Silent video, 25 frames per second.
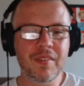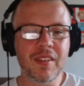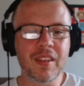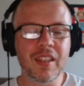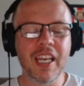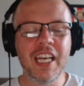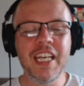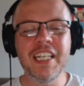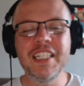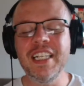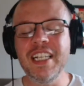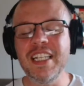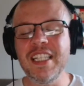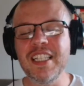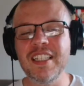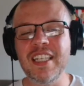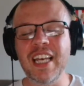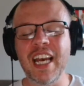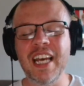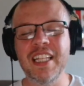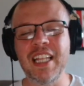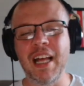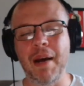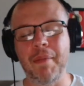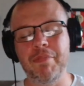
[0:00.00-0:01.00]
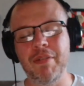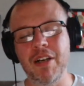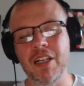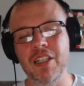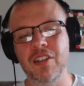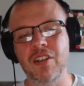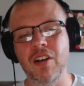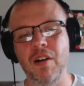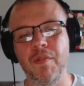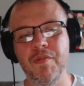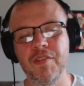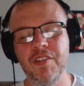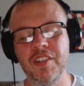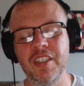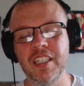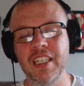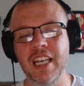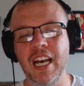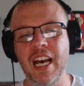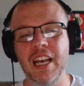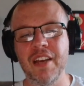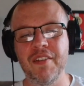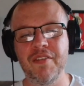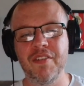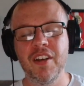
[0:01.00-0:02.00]
he did say in that press conference he
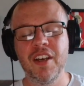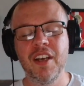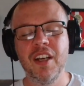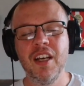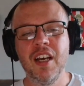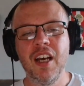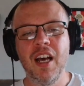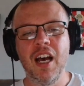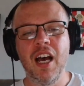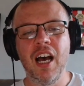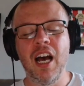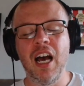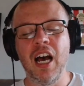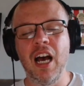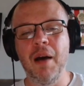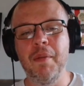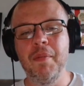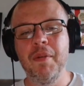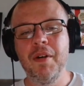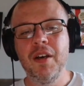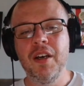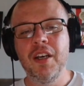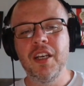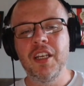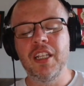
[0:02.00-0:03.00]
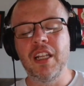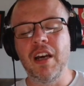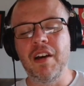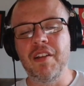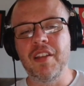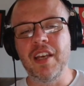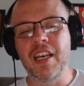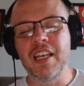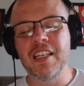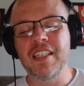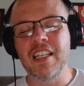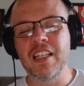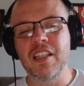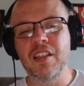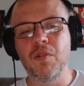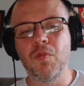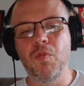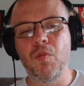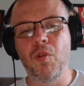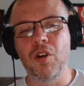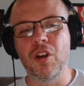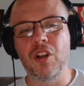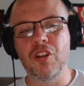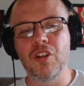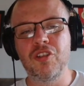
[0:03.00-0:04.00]
gave, that he said that
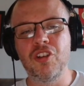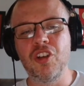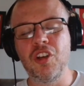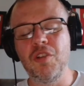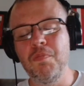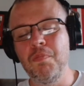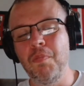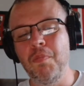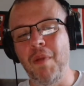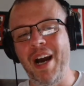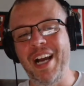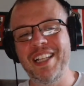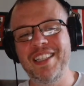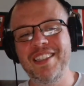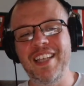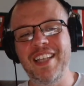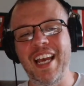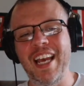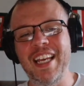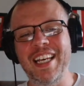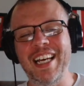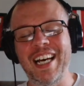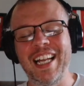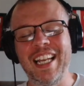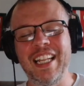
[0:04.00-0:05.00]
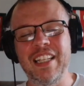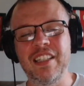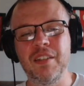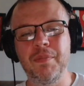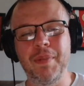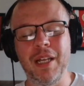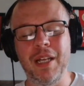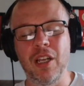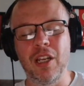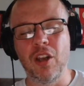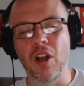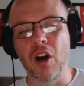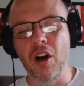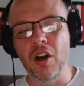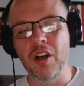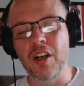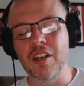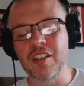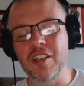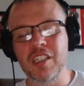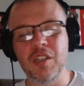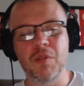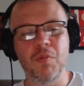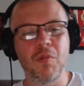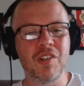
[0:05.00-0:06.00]
one or two might take a little bit longer.
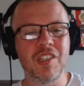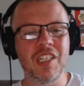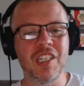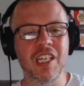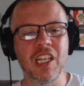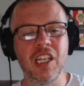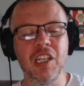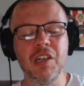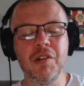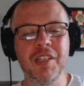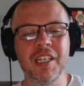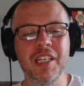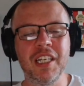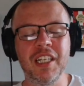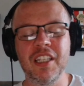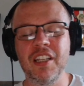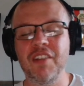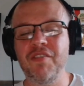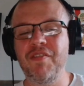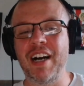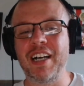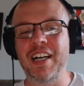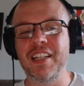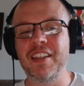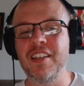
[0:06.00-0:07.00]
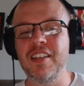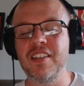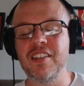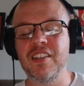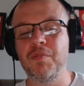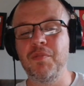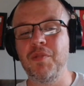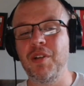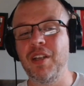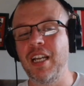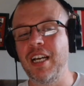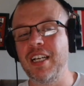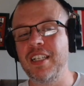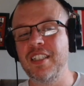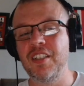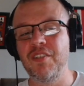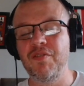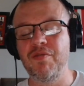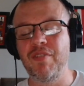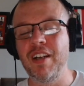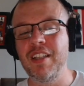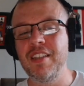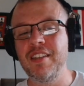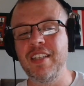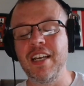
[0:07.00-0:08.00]
So was he alluding at the fact that someone like
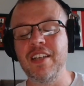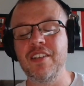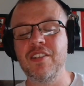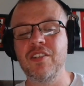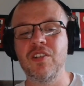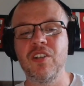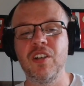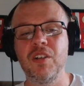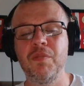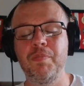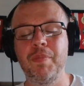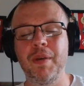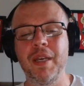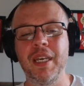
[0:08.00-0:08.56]
Cifuentes could